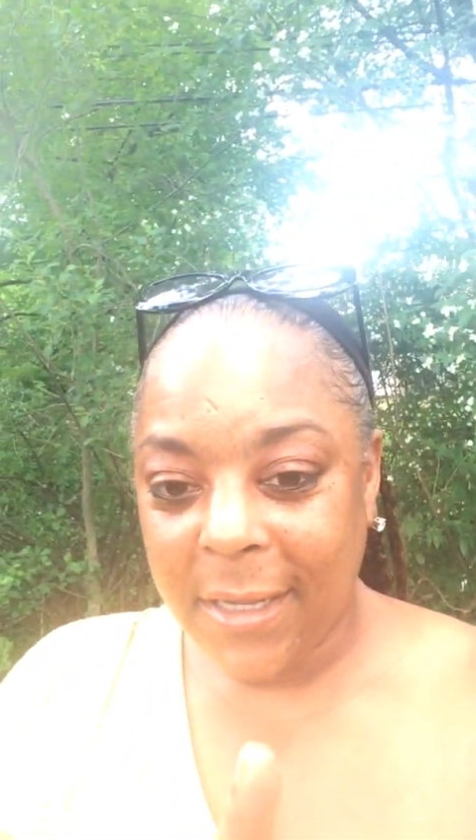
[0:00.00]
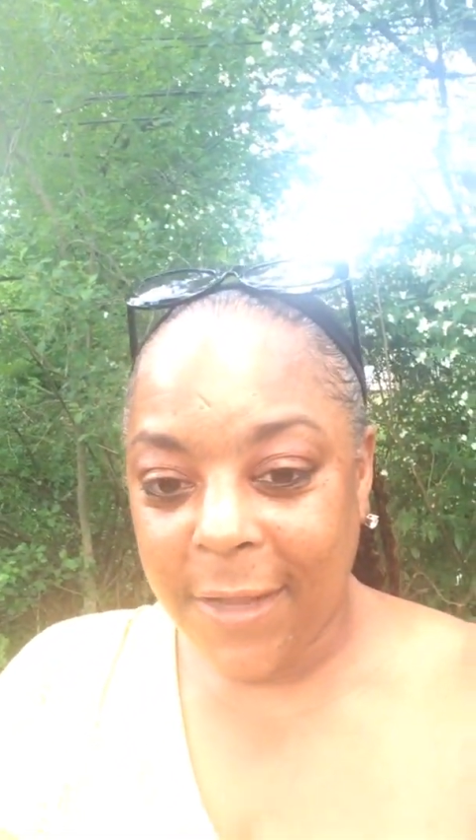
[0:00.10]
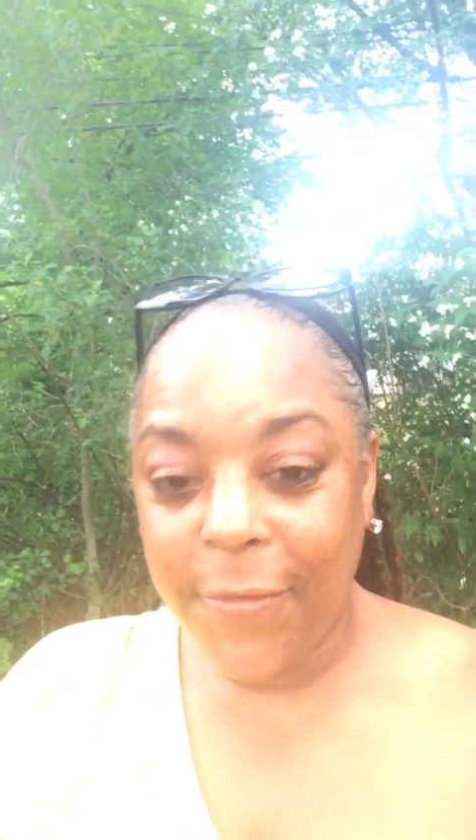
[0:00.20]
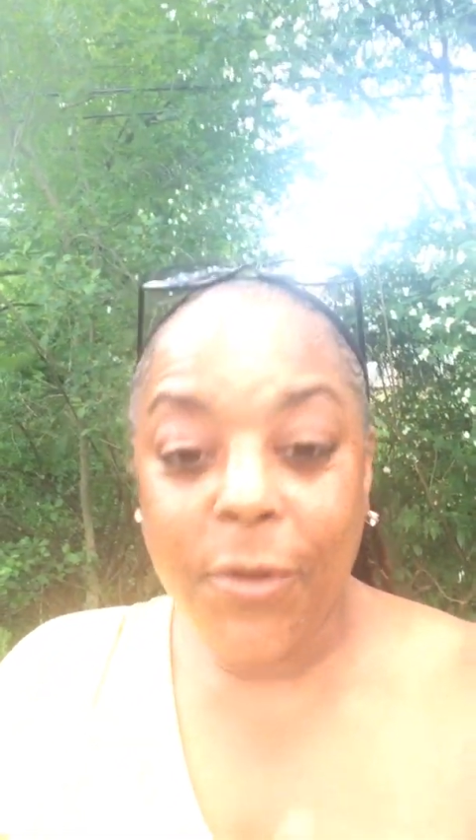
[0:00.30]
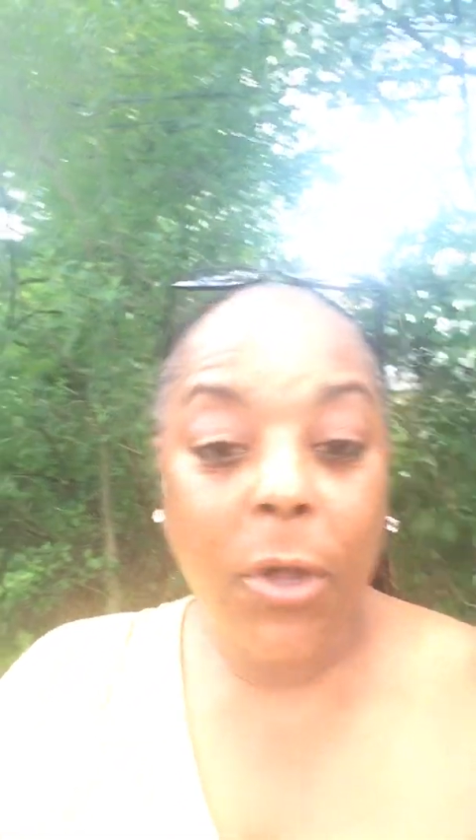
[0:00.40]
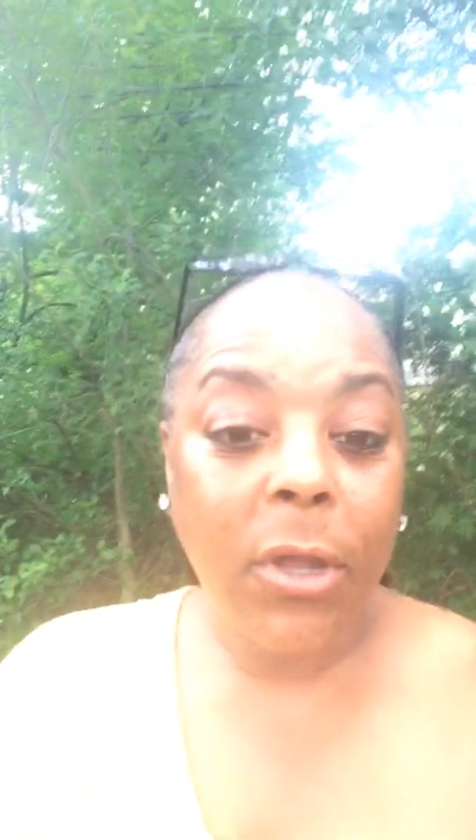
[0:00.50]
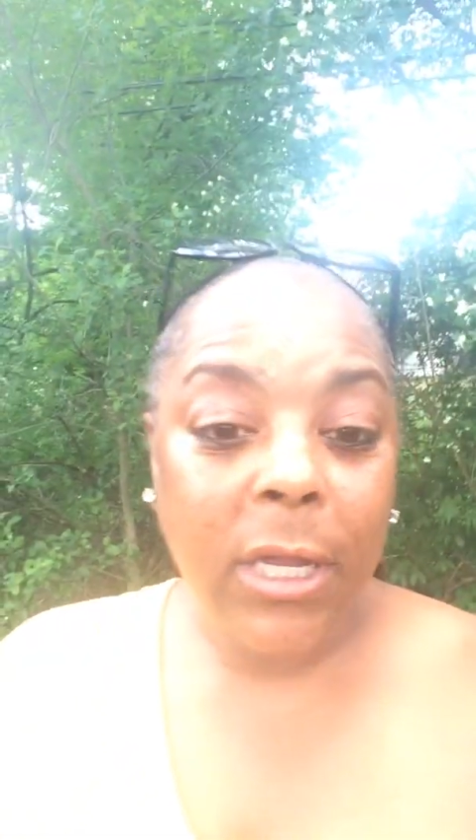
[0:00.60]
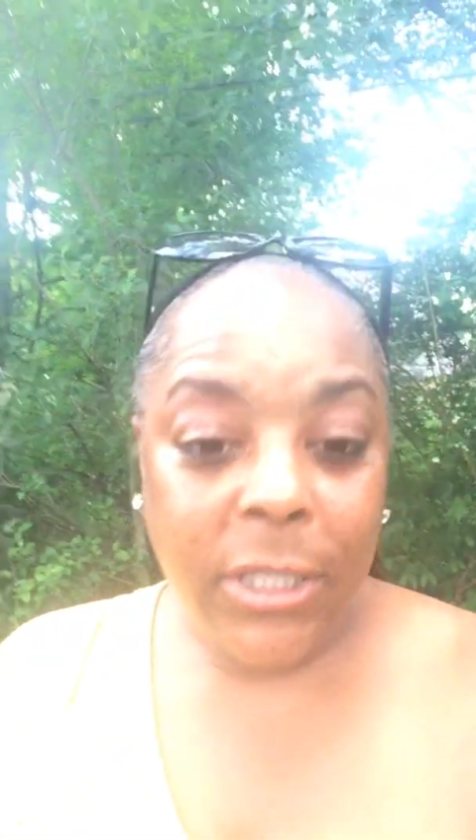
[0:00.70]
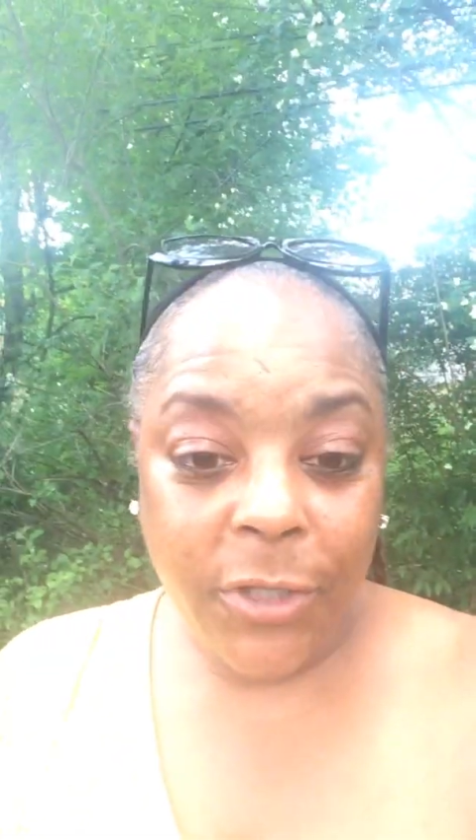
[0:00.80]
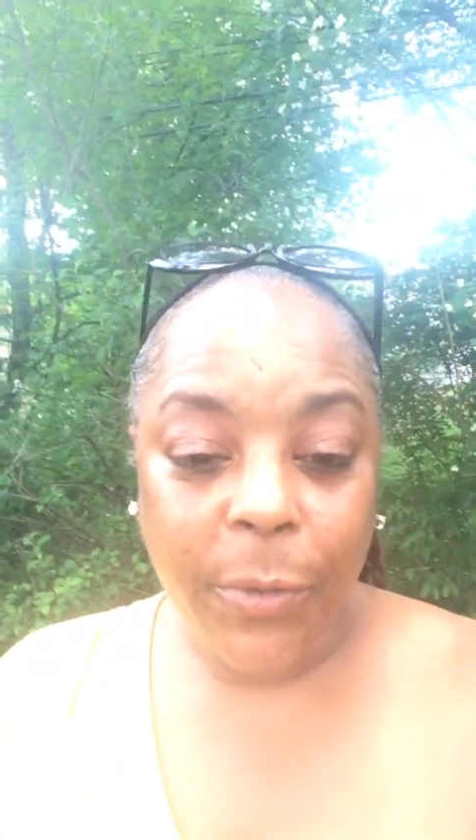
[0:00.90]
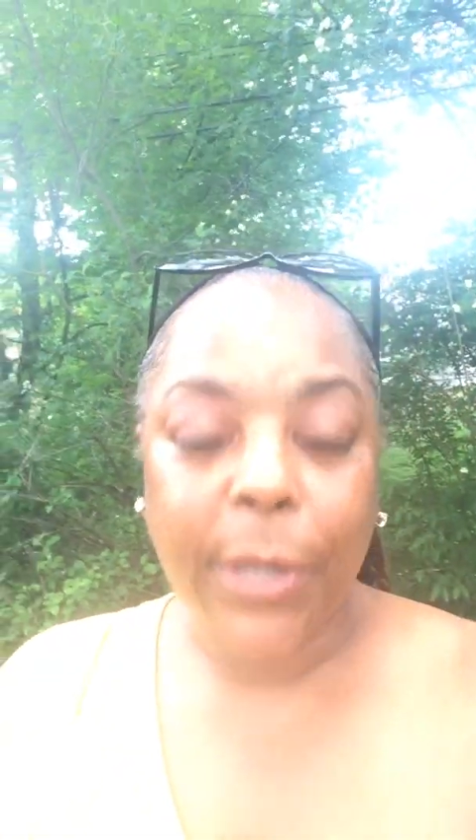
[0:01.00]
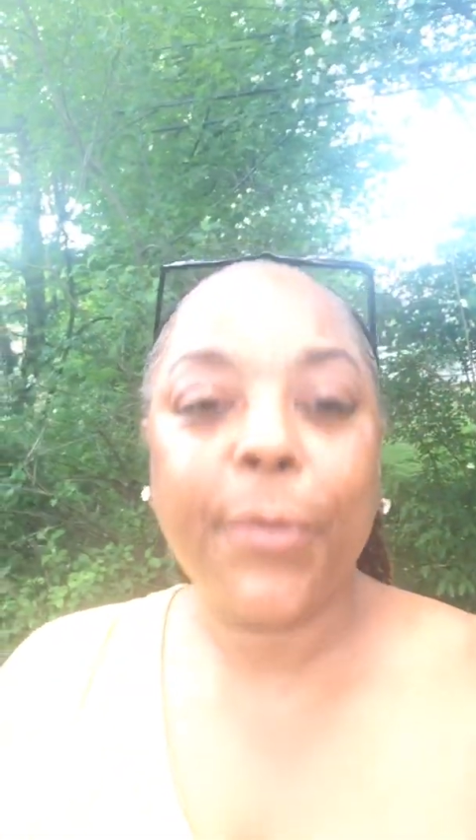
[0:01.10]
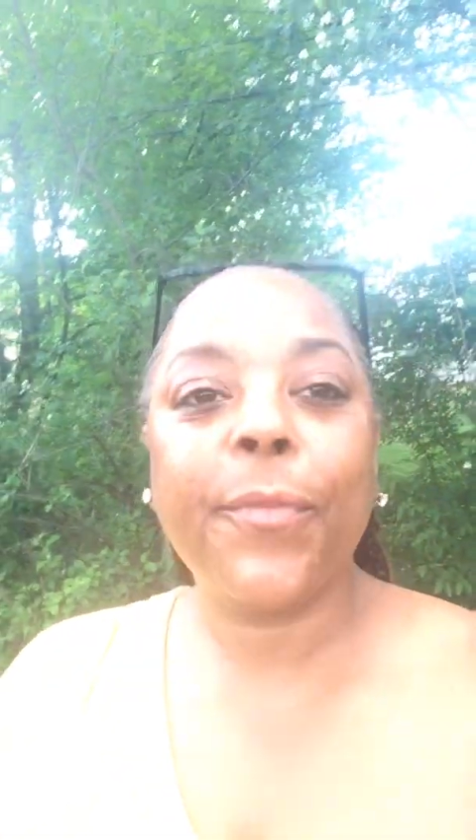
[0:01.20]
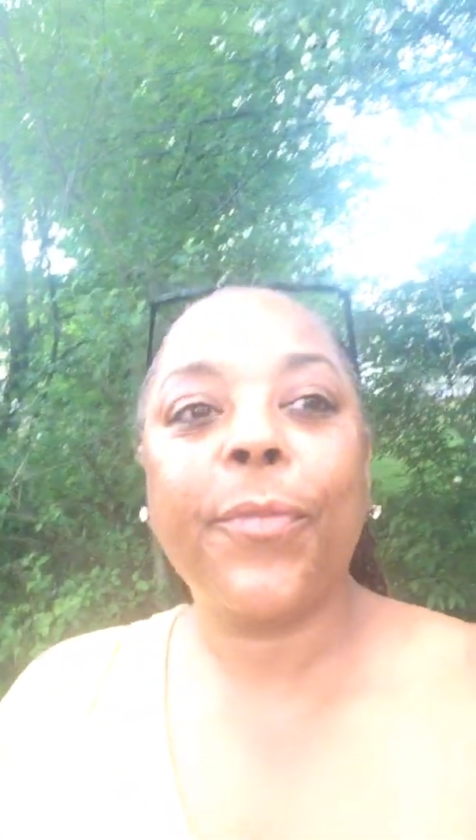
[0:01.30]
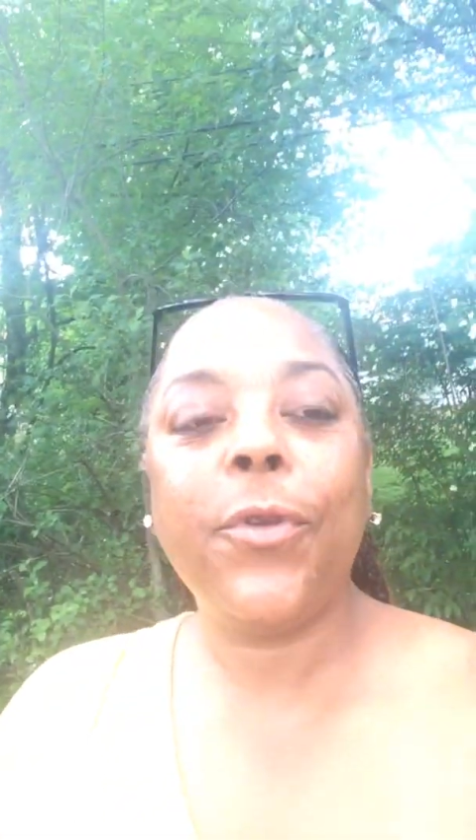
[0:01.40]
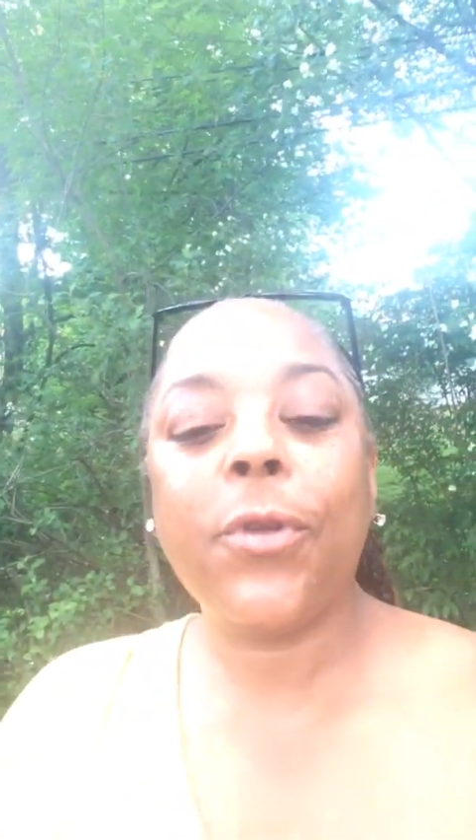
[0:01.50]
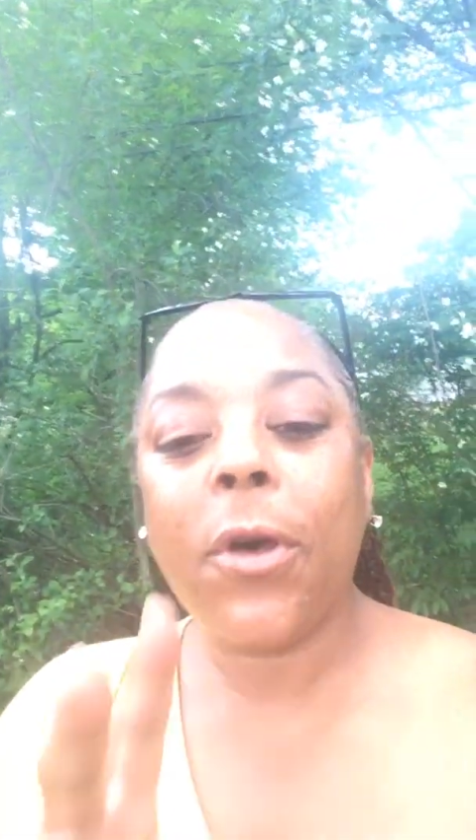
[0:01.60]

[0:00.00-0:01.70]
if you know your history, you